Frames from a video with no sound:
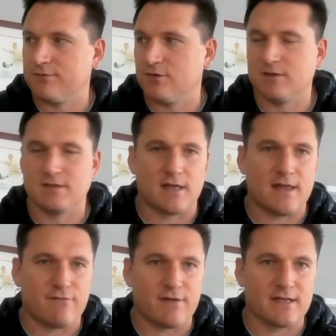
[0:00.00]
certainly
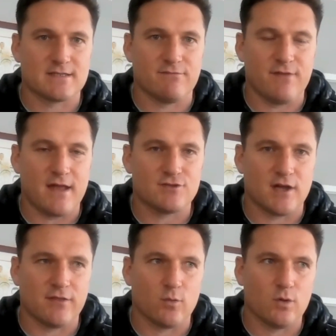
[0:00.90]
South Africans and fans
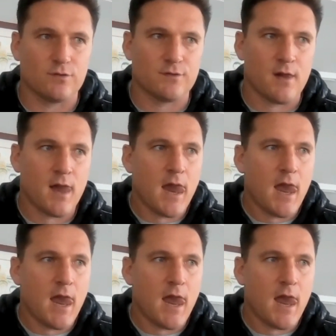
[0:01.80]
around the world,